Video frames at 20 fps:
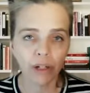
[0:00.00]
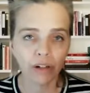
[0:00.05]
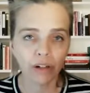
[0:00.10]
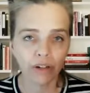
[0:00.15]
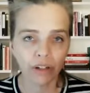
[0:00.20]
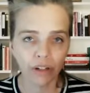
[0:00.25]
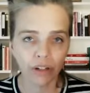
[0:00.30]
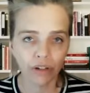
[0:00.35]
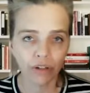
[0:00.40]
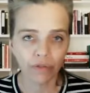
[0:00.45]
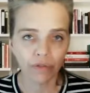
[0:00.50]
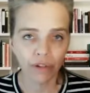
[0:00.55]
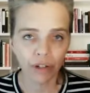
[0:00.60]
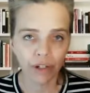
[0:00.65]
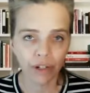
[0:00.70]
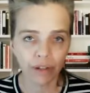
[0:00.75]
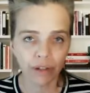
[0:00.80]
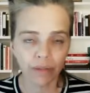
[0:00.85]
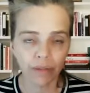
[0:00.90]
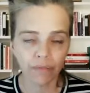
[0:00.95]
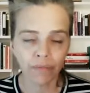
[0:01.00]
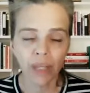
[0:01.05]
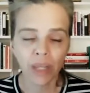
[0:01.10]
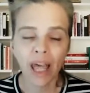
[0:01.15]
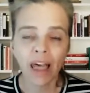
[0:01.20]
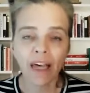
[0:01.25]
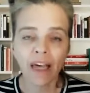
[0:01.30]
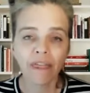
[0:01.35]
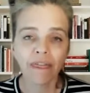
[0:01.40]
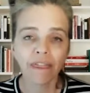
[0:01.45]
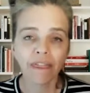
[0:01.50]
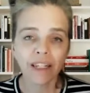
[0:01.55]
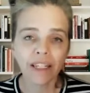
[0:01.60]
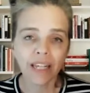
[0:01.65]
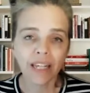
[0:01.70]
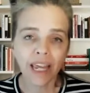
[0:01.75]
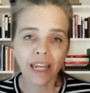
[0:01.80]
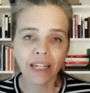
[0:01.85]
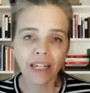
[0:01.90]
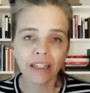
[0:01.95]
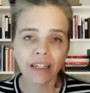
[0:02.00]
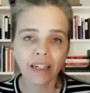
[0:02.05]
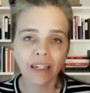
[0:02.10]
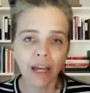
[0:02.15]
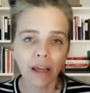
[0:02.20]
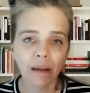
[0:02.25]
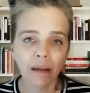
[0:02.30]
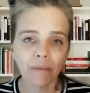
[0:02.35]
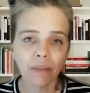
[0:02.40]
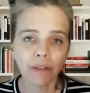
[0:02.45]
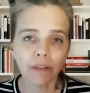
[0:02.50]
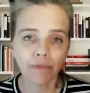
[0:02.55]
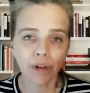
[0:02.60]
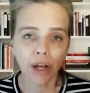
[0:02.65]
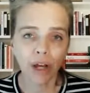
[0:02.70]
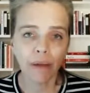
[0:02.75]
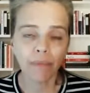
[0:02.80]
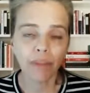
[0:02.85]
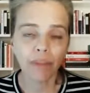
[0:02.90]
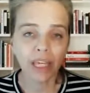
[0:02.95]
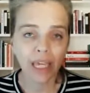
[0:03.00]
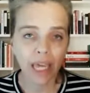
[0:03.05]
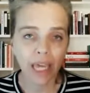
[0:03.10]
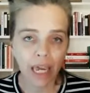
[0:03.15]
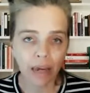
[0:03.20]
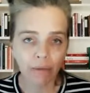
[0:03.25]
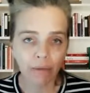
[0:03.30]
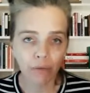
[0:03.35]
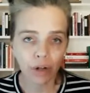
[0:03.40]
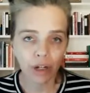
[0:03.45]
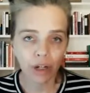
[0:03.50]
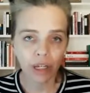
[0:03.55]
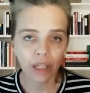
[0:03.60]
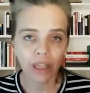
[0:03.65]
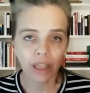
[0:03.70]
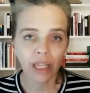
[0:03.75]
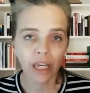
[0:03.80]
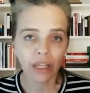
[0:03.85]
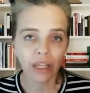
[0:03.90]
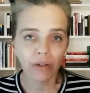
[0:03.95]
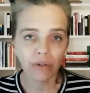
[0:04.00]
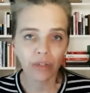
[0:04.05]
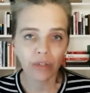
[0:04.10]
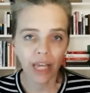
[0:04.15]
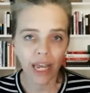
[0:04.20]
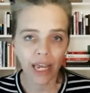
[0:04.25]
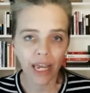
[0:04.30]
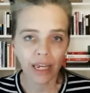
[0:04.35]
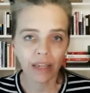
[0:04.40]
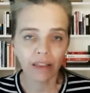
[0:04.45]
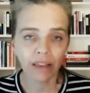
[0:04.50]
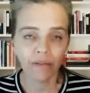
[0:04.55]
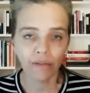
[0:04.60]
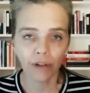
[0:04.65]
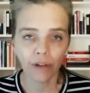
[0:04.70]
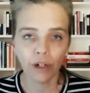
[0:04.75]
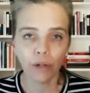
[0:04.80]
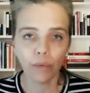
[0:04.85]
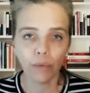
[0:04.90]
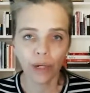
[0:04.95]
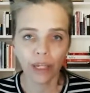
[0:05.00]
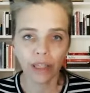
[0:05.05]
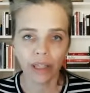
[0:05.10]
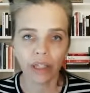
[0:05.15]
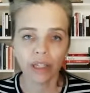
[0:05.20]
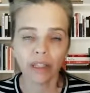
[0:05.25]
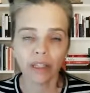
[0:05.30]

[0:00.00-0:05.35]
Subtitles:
on our digital photos. The date comes from the camera that you take the photo with.